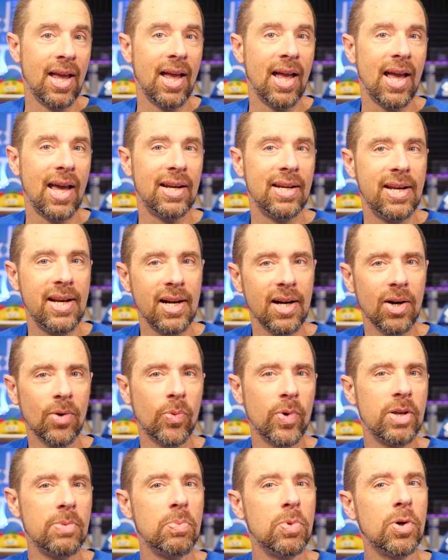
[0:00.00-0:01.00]
And here
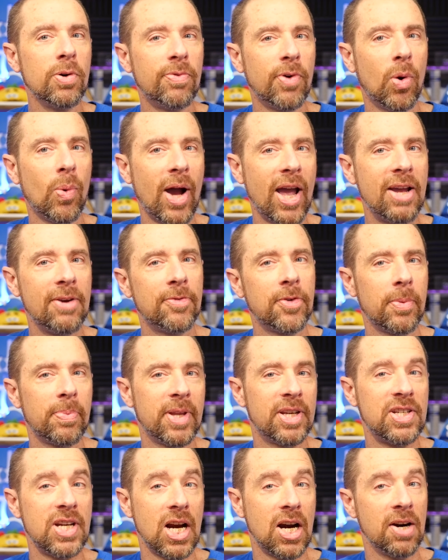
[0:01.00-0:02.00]
we move away from
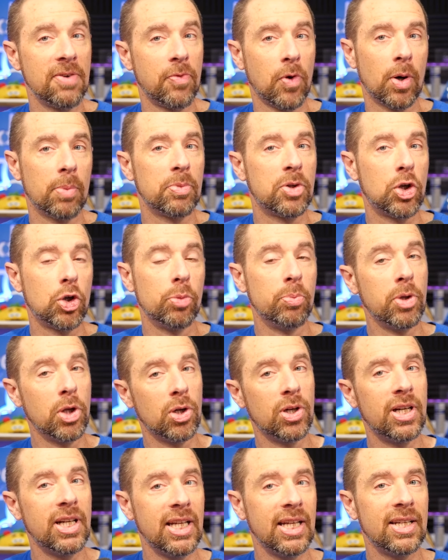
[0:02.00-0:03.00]
the Terraform
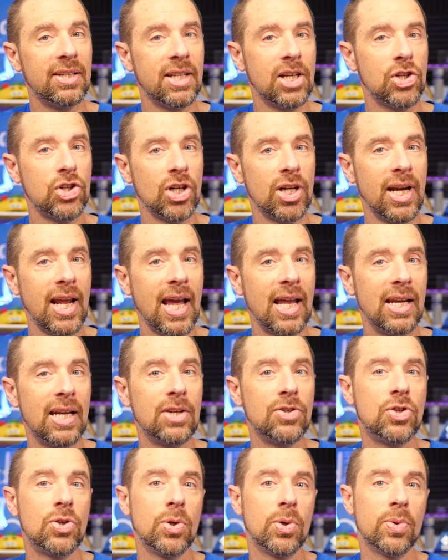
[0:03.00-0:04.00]
Community Edition and
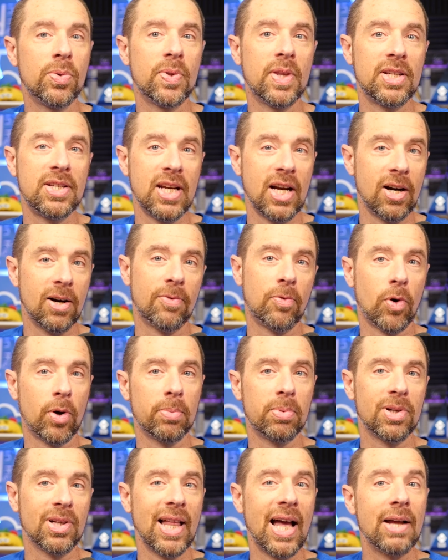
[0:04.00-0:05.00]
into the
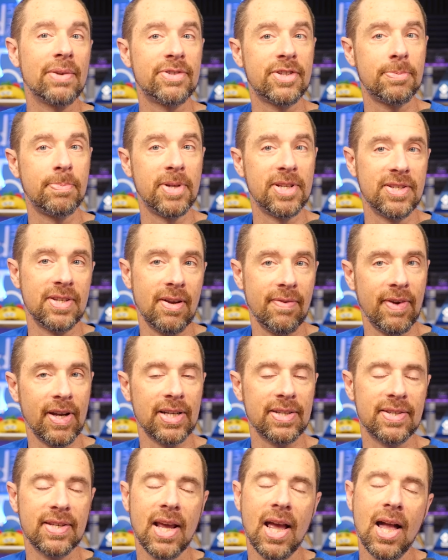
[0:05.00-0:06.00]
Terraform Cloud
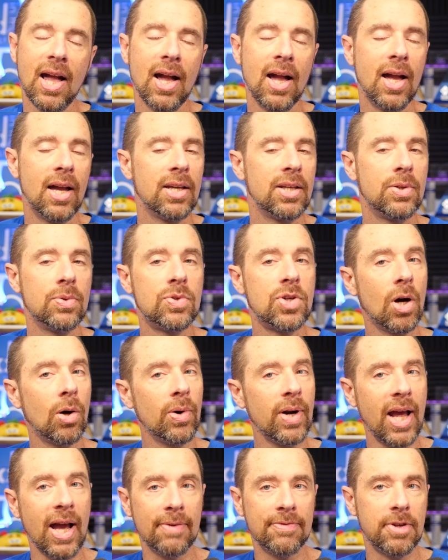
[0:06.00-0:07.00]
specifics. You
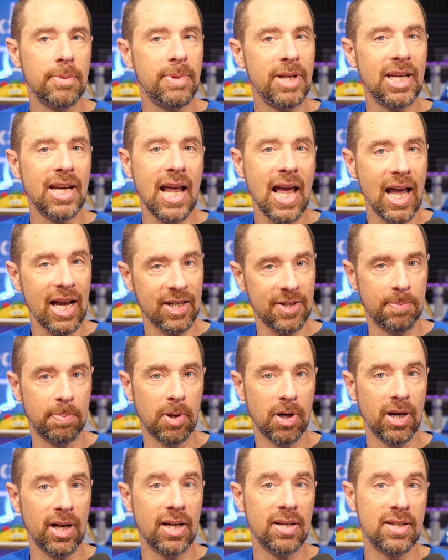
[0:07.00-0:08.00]
don't have to be an
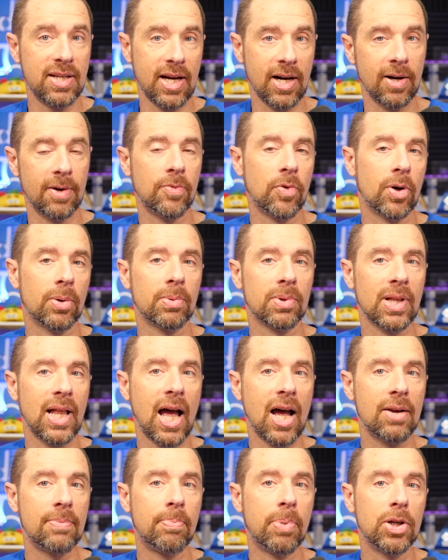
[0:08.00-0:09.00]
expert in Terraform
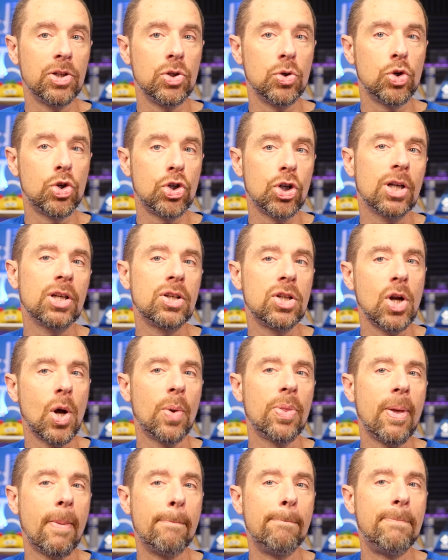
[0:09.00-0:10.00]
Cloud, but you should know
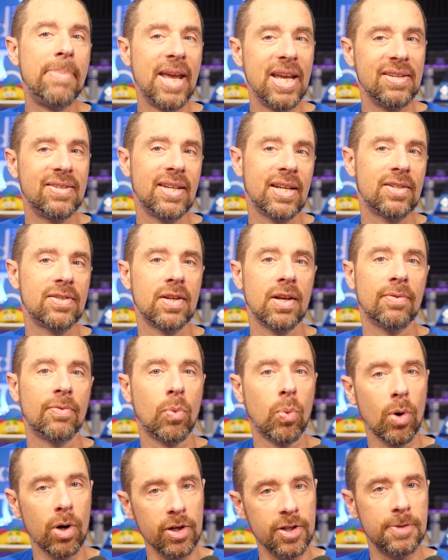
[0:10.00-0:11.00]
the basics of
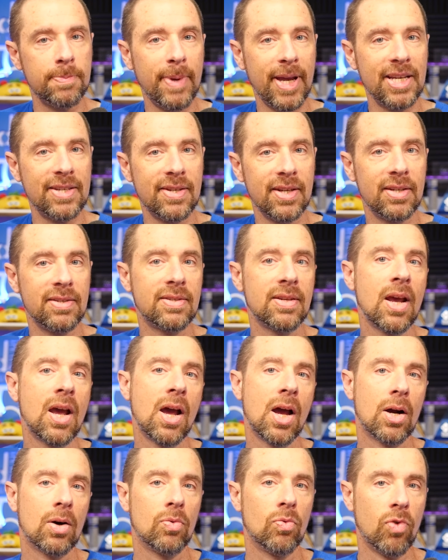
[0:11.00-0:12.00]
workspaces,
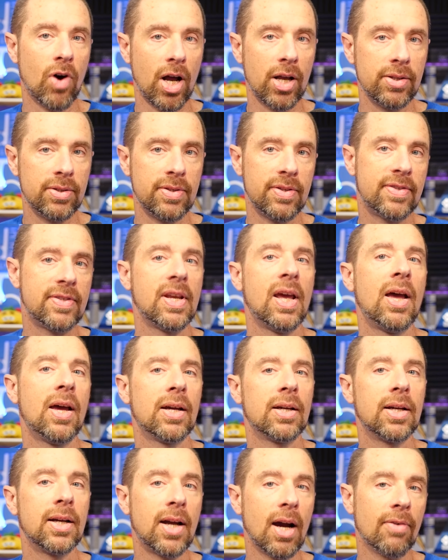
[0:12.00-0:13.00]
runs,
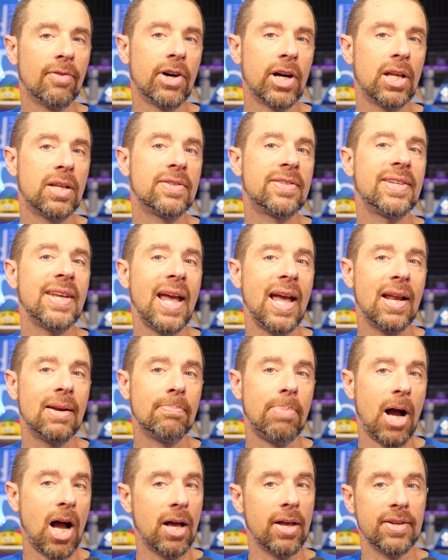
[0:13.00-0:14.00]
governance,
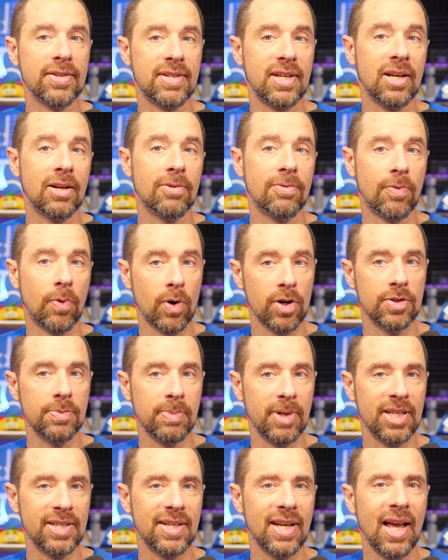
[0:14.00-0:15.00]
and policy
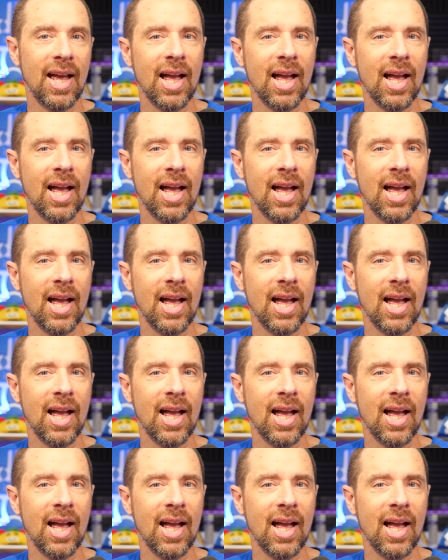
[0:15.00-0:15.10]
enforcement.